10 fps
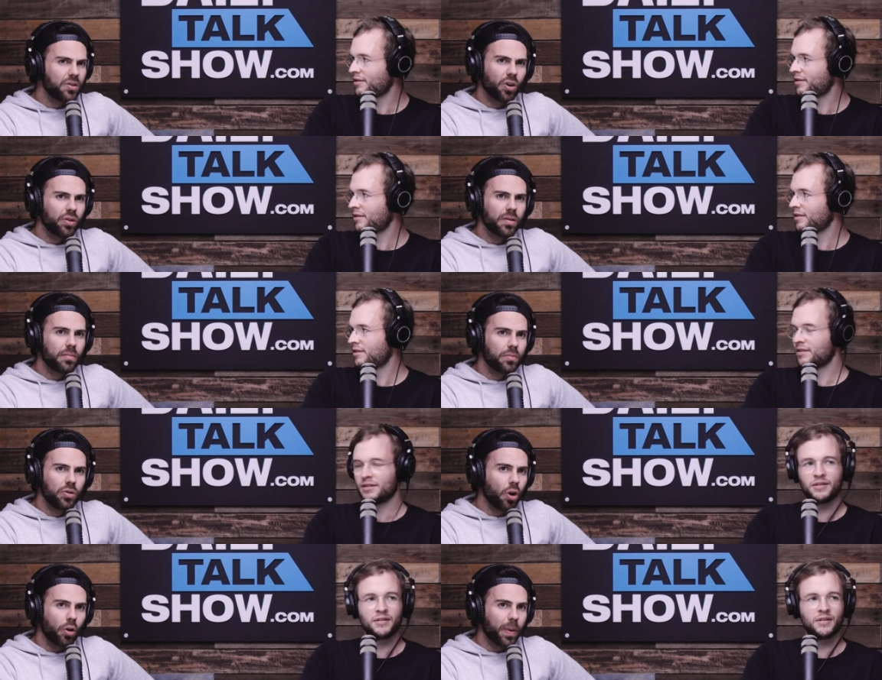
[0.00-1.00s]

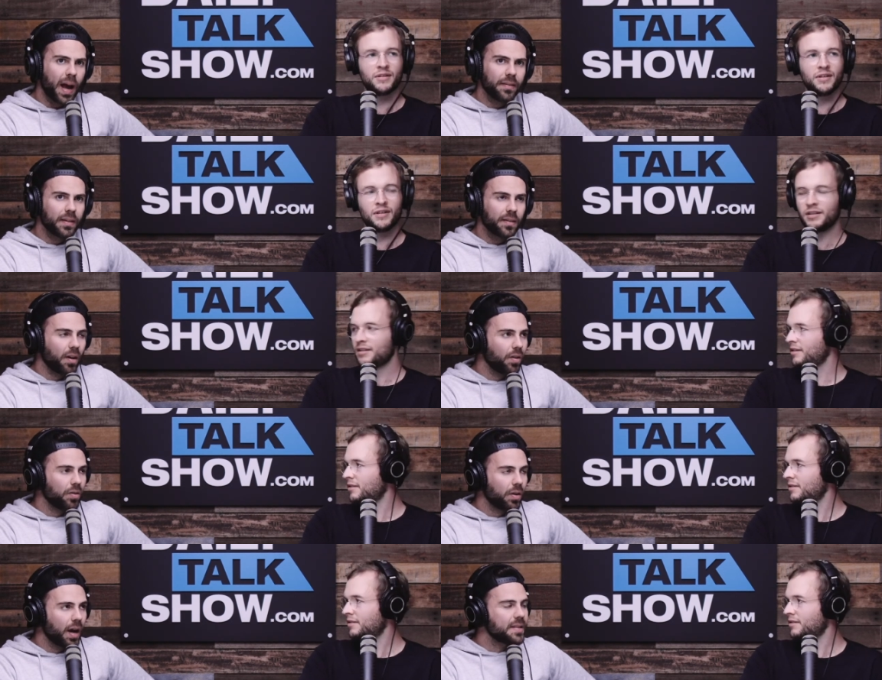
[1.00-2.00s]
Speaker 1: not badly though.
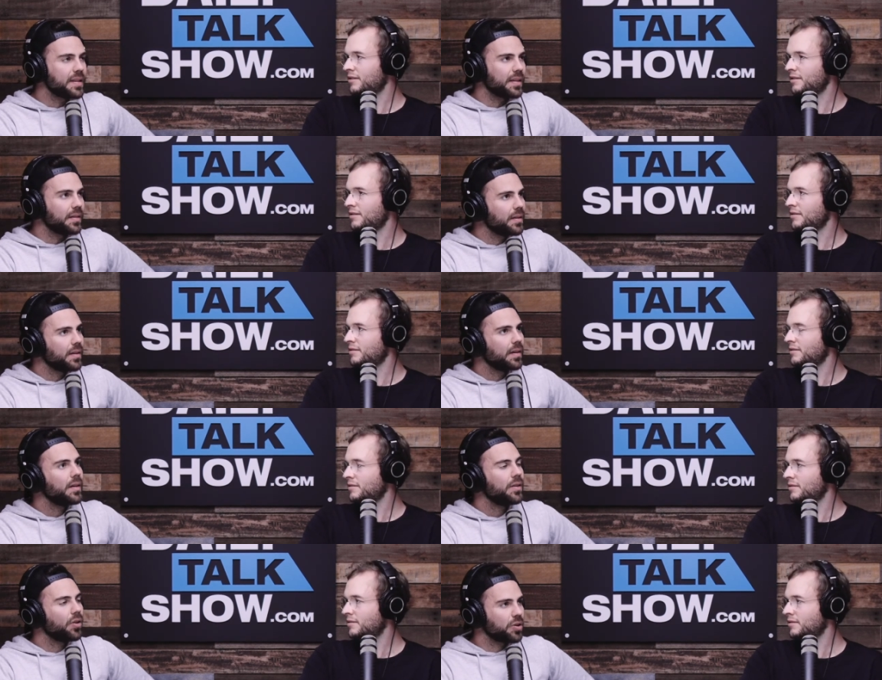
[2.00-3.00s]
As in,
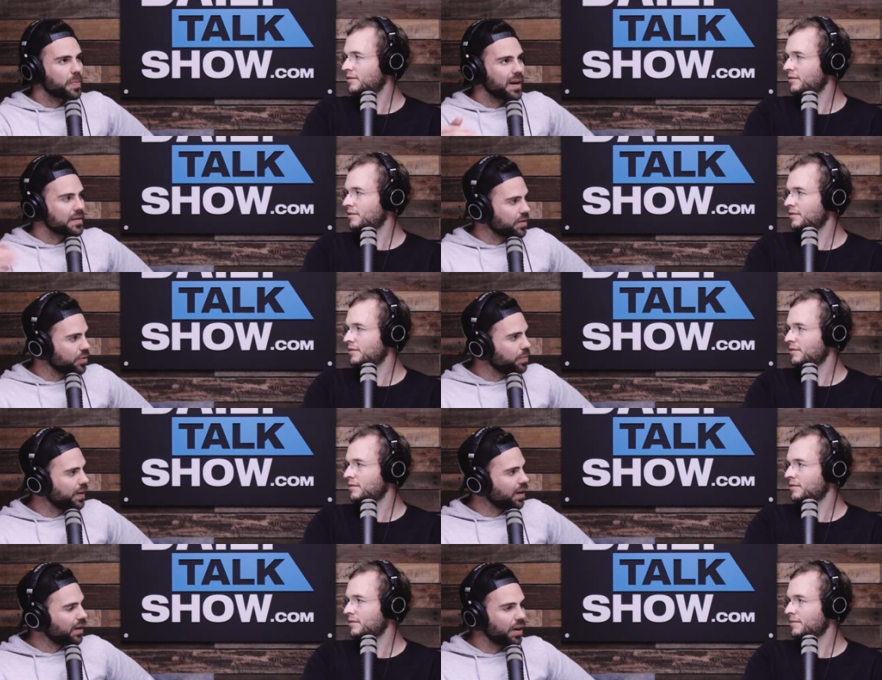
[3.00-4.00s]
not as bad as it could
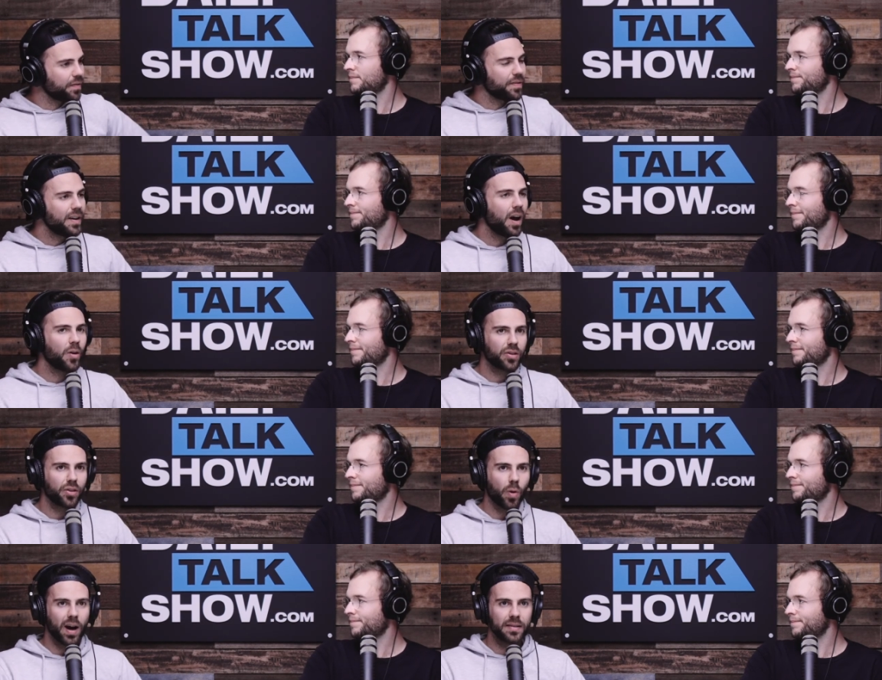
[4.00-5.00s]
be. Like I was on
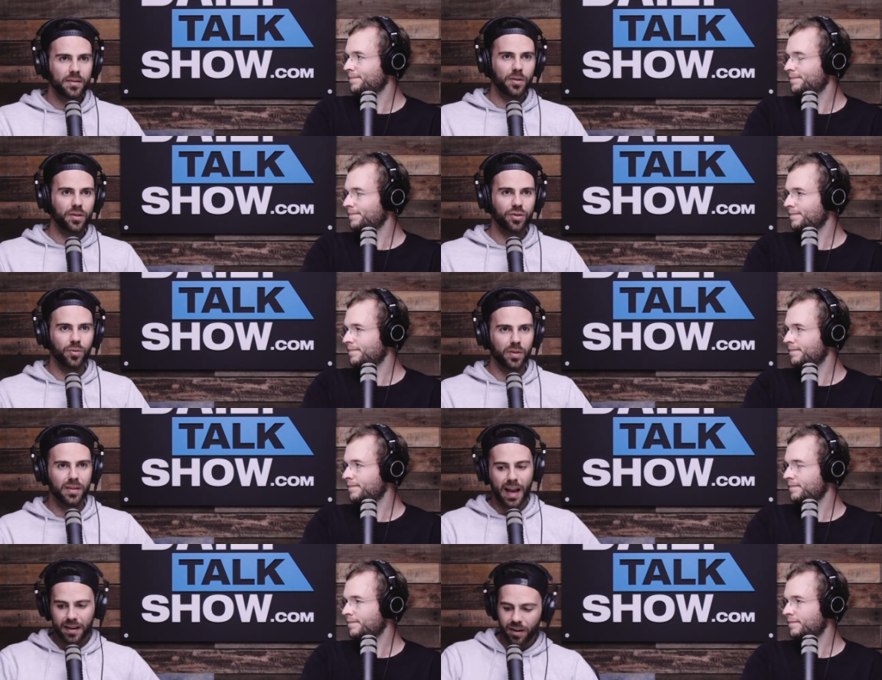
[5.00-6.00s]
the way to a shoot with
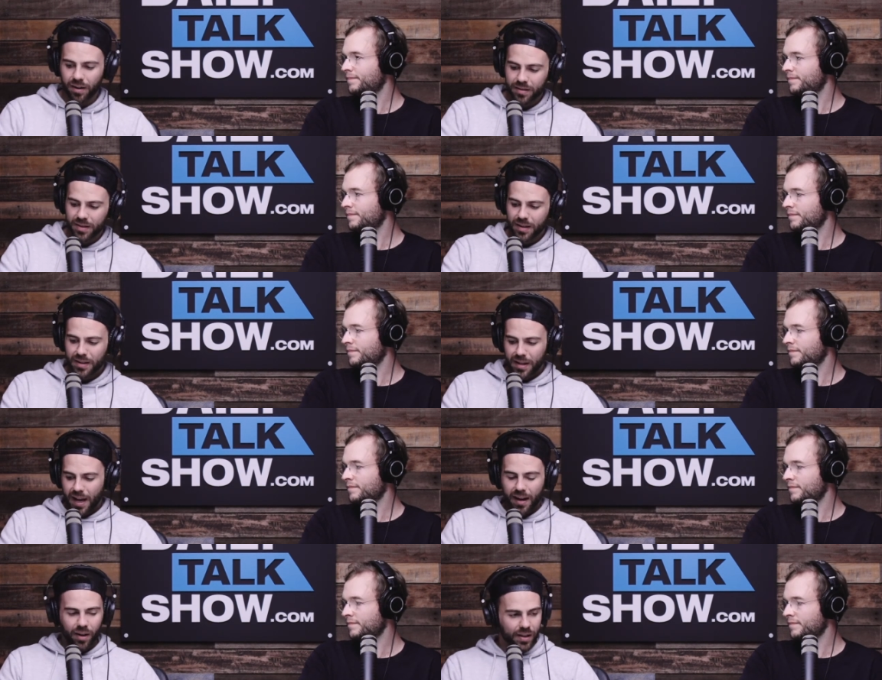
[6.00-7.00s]
Nando's,
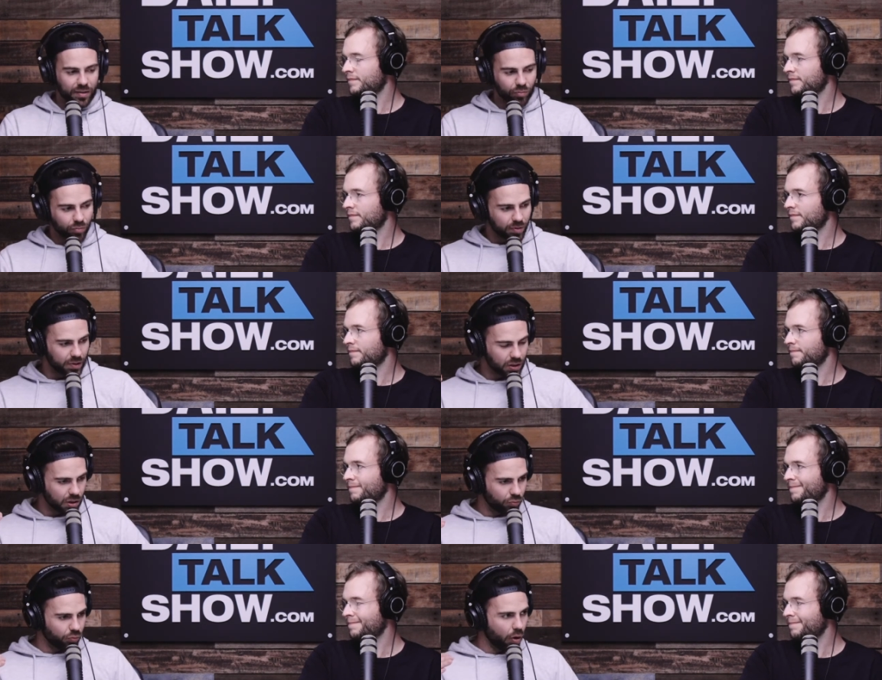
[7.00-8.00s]
and I
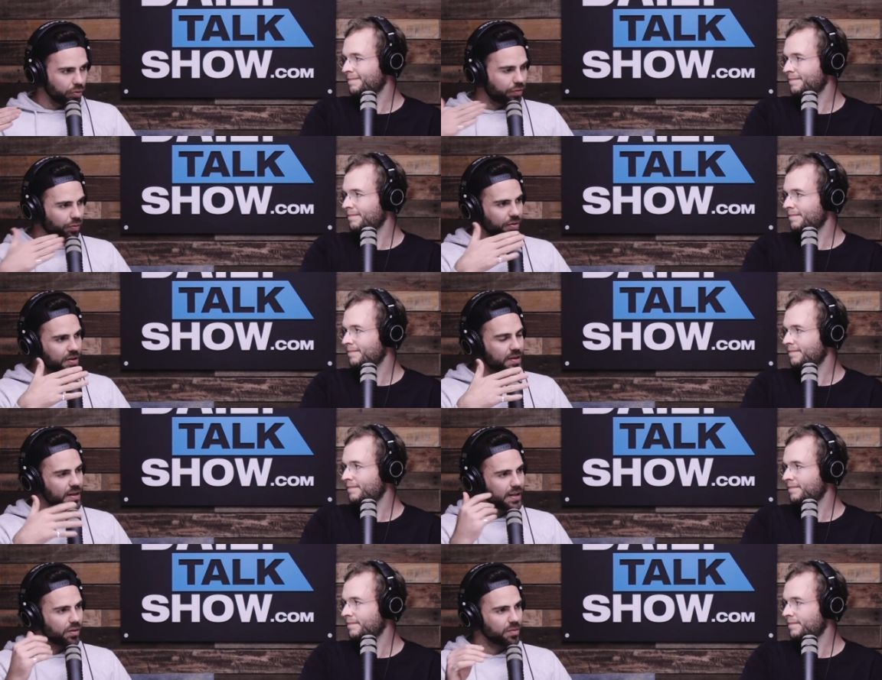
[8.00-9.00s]
rode through the
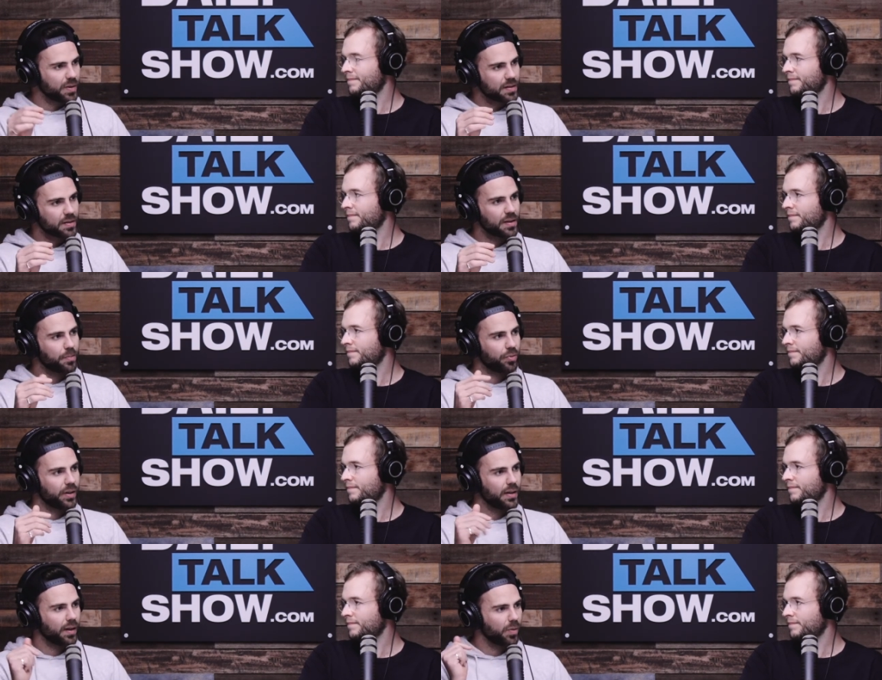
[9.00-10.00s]
city, and it was a bit
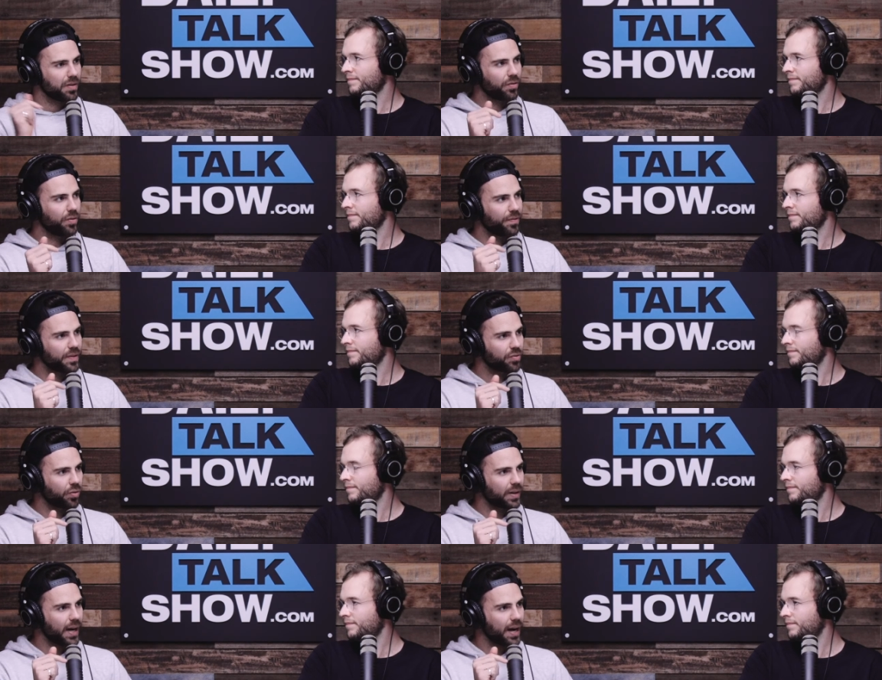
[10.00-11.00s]
slippery, and I went through
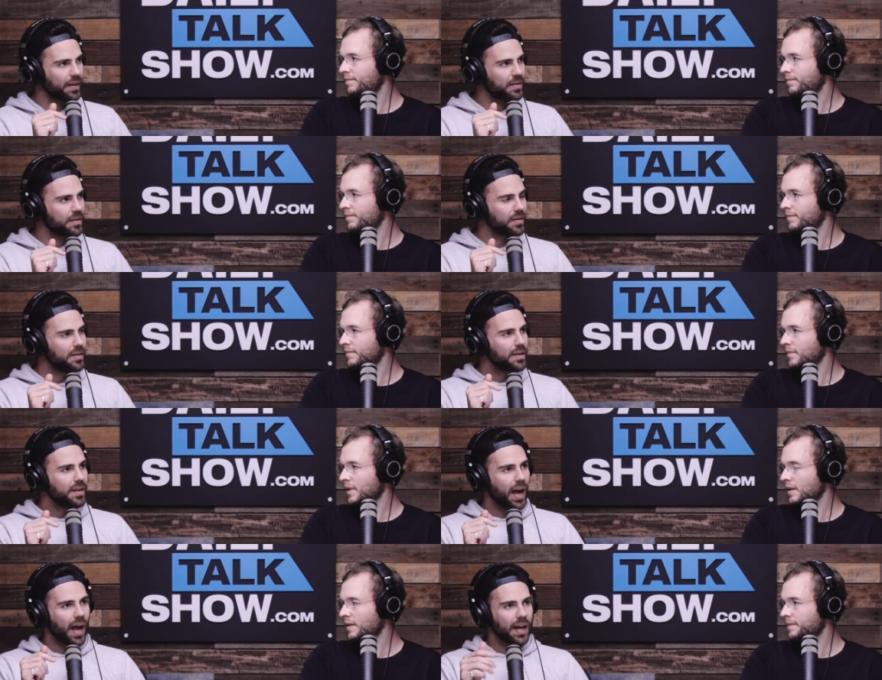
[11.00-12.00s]
Fitzroy Gardens,
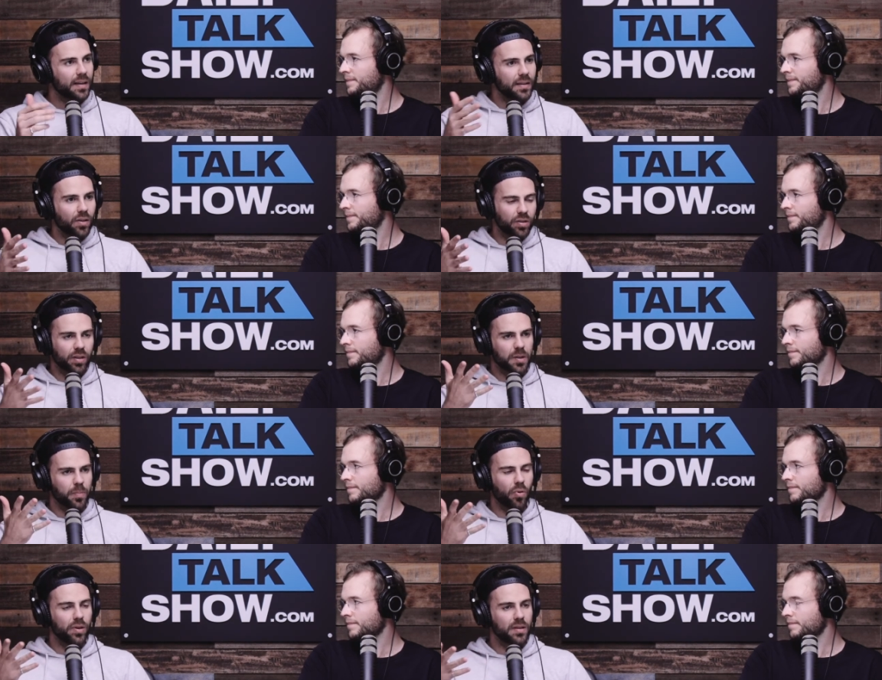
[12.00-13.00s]
and it got to this
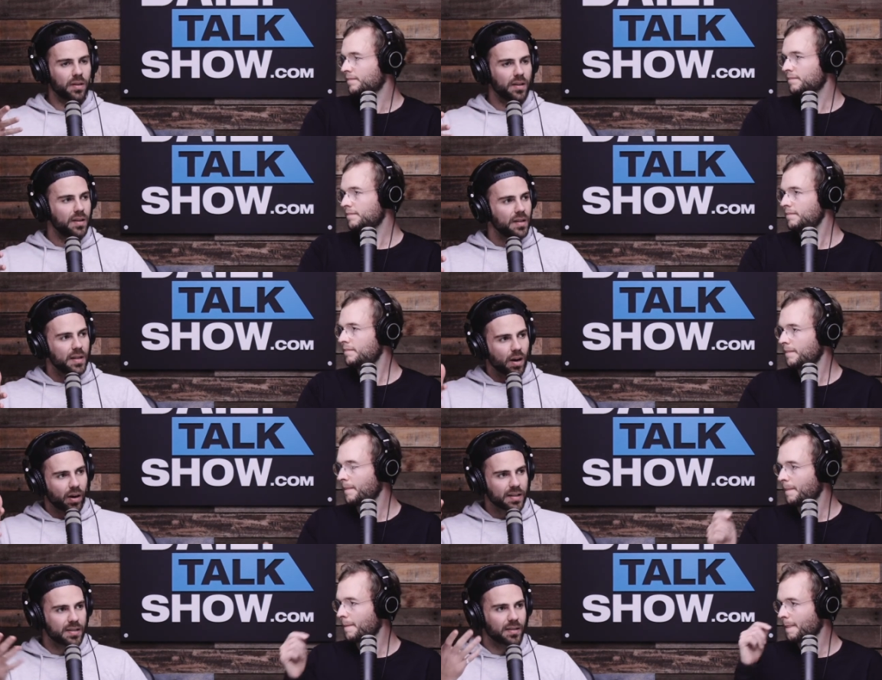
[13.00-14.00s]
point, and
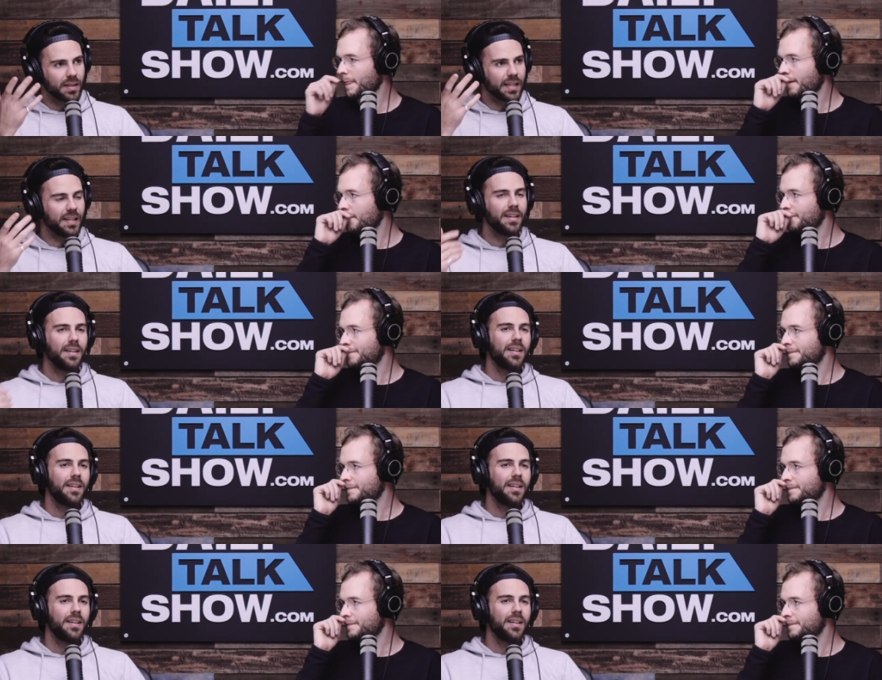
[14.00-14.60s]
I slid.